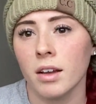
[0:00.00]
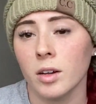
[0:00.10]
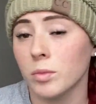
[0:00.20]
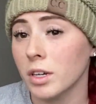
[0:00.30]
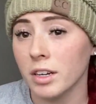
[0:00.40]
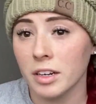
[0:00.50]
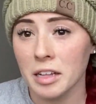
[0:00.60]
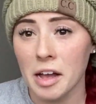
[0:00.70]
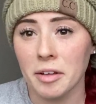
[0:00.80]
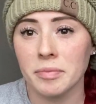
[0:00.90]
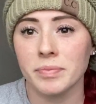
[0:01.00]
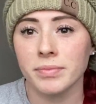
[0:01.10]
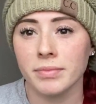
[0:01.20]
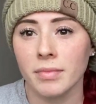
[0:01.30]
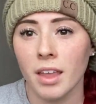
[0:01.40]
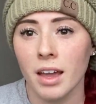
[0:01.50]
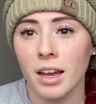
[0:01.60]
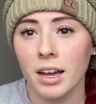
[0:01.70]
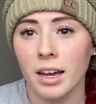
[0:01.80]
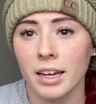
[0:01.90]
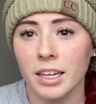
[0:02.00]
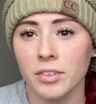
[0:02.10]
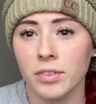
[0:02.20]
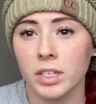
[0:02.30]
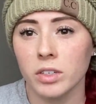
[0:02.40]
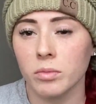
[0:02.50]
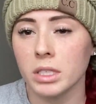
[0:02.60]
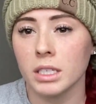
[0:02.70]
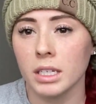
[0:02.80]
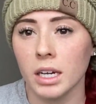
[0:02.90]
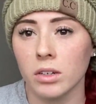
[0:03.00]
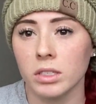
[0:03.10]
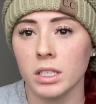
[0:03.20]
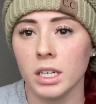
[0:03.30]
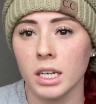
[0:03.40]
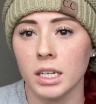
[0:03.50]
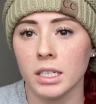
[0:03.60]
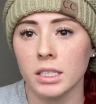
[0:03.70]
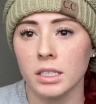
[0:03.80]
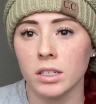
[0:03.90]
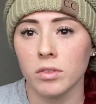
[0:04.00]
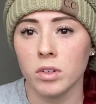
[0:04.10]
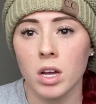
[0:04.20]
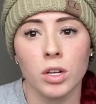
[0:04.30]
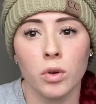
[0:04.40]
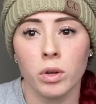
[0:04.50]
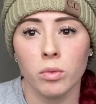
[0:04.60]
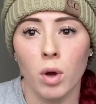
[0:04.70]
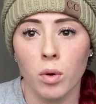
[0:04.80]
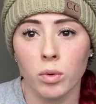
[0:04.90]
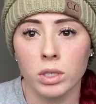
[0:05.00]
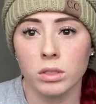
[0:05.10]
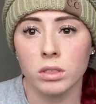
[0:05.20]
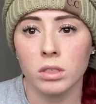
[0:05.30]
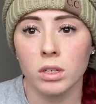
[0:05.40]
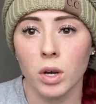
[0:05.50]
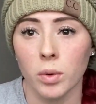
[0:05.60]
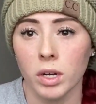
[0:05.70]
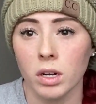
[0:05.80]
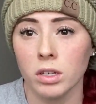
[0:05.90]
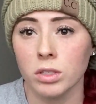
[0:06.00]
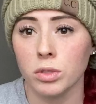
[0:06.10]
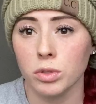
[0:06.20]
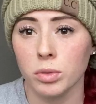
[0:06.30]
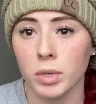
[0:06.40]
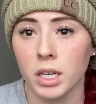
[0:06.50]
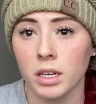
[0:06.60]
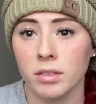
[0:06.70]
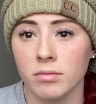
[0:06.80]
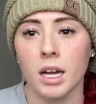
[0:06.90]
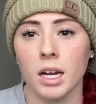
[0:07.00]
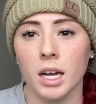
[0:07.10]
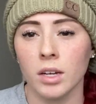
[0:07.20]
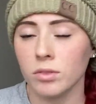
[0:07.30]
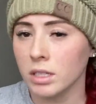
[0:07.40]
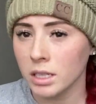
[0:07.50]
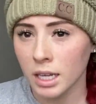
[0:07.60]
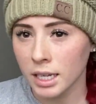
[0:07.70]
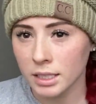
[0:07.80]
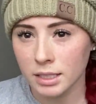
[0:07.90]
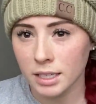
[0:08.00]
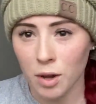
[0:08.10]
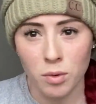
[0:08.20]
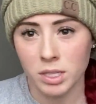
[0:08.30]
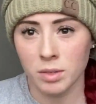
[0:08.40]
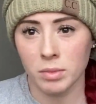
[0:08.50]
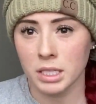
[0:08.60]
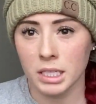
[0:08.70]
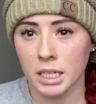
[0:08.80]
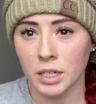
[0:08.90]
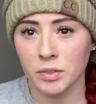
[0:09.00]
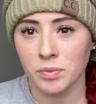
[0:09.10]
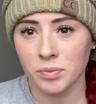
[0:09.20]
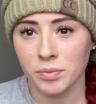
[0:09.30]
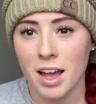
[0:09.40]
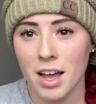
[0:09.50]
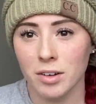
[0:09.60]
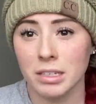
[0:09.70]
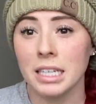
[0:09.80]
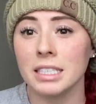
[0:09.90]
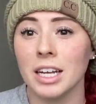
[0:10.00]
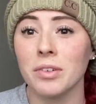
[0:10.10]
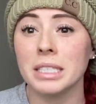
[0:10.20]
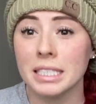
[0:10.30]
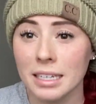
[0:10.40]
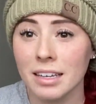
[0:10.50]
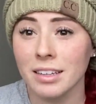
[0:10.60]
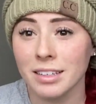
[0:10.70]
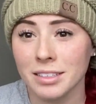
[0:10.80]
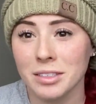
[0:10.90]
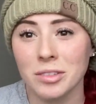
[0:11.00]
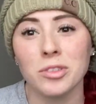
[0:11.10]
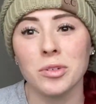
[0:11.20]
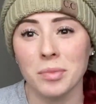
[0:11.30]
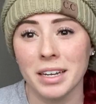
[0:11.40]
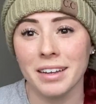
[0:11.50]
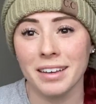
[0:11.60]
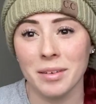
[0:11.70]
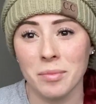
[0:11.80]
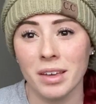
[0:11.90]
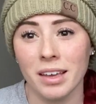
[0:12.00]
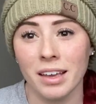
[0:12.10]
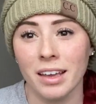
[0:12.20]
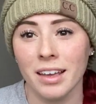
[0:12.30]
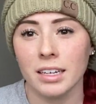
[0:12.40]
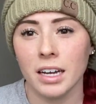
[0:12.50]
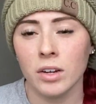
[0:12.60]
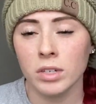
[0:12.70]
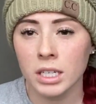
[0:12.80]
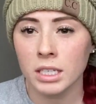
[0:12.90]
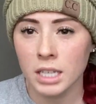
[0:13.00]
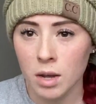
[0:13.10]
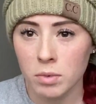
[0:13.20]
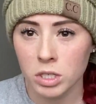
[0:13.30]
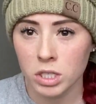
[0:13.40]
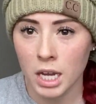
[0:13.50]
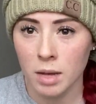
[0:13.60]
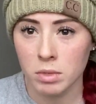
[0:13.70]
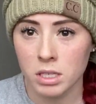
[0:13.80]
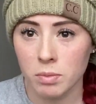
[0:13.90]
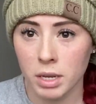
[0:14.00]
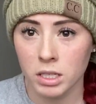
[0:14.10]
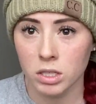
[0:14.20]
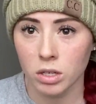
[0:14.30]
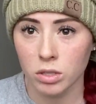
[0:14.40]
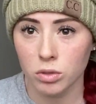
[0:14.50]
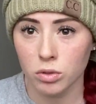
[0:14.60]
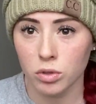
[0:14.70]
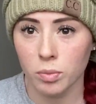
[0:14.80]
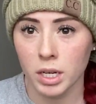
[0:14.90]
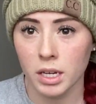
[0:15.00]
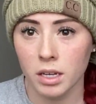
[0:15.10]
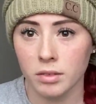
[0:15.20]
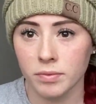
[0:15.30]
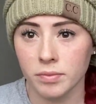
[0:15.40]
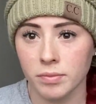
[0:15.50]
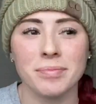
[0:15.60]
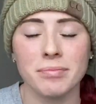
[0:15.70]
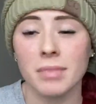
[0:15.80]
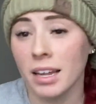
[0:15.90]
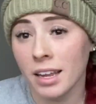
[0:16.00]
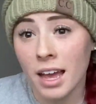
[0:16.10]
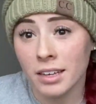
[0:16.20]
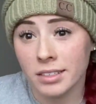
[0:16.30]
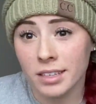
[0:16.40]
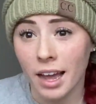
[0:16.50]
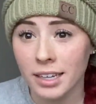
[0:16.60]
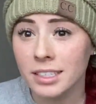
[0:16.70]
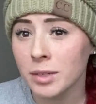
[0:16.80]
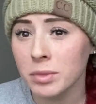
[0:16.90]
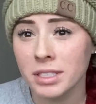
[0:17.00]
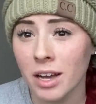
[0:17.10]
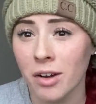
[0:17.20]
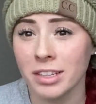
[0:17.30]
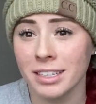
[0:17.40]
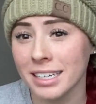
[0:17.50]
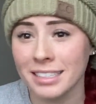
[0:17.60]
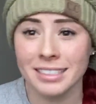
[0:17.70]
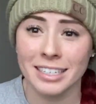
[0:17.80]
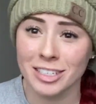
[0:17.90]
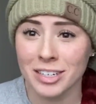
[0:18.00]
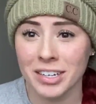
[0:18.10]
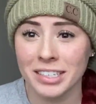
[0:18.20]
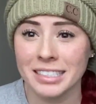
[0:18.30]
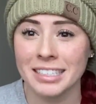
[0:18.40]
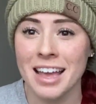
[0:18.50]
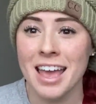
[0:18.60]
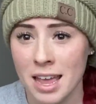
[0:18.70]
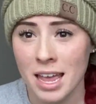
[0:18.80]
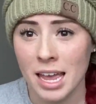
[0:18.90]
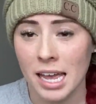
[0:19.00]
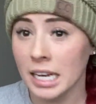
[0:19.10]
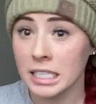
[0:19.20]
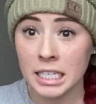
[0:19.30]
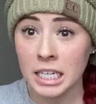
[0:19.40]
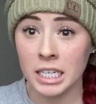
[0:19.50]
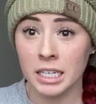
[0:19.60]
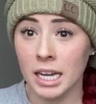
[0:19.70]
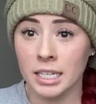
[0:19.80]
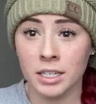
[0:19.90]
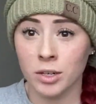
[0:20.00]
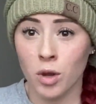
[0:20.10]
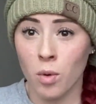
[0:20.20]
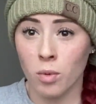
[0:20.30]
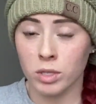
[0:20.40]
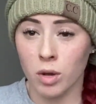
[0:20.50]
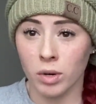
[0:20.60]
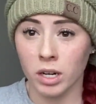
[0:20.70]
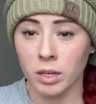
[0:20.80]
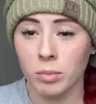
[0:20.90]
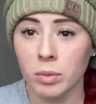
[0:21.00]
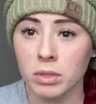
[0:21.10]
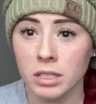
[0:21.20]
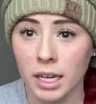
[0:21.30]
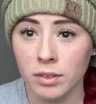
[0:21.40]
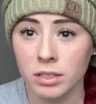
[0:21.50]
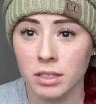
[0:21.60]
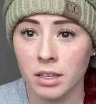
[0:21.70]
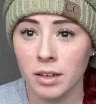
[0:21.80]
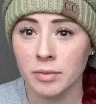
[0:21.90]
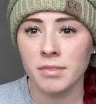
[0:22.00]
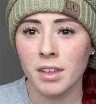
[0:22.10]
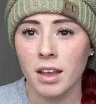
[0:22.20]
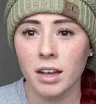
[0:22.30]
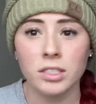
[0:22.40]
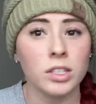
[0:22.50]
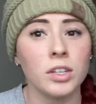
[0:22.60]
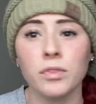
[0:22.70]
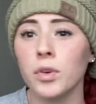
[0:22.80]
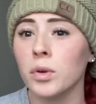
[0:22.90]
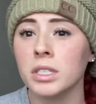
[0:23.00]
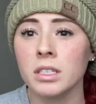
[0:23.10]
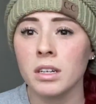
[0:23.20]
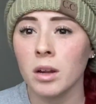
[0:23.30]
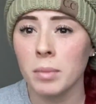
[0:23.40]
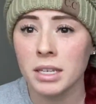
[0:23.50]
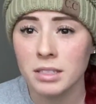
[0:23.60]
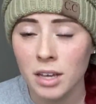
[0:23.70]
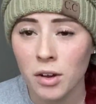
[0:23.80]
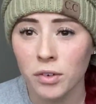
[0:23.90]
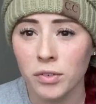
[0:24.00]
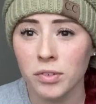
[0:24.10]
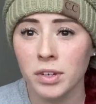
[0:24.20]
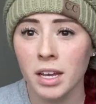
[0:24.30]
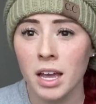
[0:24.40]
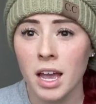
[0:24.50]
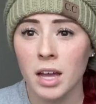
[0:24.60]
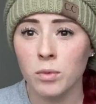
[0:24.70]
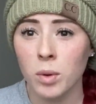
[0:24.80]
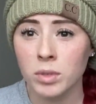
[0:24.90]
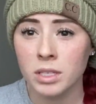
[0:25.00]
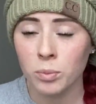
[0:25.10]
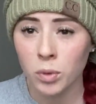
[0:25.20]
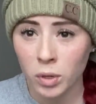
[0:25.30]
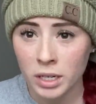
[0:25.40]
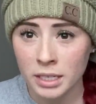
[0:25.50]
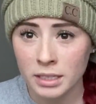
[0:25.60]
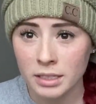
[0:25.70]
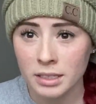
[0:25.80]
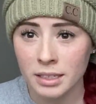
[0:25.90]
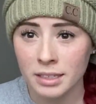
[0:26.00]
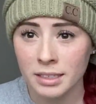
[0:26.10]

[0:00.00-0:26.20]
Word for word: I'm not gonna lie, I had a fear of missing out and of not knowing what was going on on social media. I realized I wasn't missing out. I realized how ridiculous social media can be. I realized how much time is spent on social media. And yes, I did miss out on the latest TikToks. And I didn't. I didn't know what was going on in people's lives. I started focusing on myself and what was important.